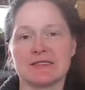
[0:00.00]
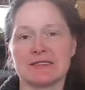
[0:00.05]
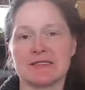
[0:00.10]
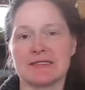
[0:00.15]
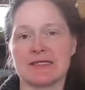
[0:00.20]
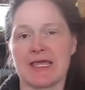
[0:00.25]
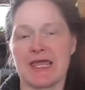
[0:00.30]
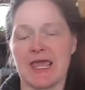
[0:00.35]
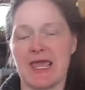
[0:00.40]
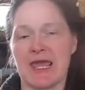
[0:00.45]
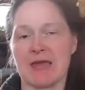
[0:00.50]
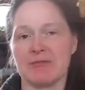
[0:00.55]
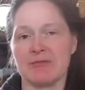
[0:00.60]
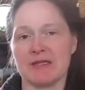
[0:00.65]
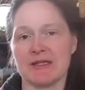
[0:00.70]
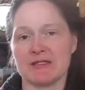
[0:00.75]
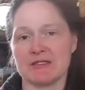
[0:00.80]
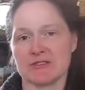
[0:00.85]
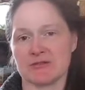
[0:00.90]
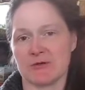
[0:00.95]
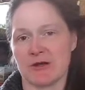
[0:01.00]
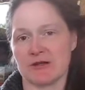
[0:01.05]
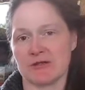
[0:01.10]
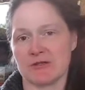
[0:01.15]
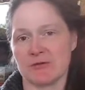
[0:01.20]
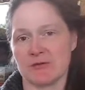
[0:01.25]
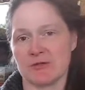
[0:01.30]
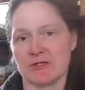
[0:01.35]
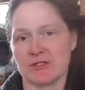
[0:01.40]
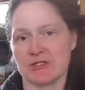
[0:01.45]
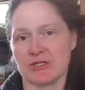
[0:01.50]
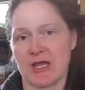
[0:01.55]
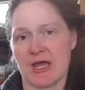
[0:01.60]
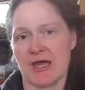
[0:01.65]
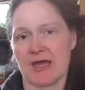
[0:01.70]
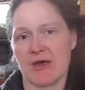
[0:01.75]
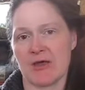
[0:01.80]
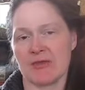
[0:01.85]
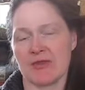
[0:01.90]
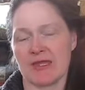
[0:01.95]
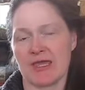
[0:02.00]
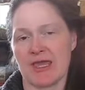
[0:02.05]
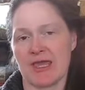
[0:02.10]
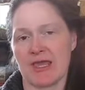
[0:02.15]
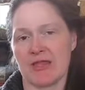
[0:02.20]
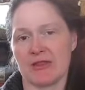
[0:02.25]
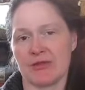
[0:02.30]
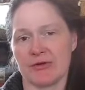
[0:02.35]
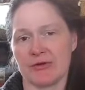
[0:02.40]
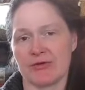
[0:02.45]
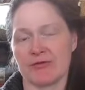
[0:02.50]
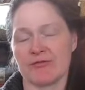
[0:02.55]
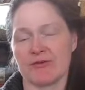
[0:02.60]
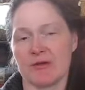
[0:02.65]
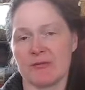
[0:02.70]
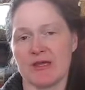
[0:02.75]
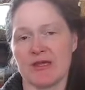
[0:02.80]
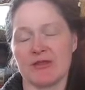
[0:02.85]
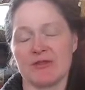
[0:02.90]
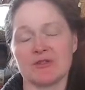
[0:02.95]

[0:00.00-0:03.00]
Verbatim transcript: can't be instructed with a child. They can't learn from it.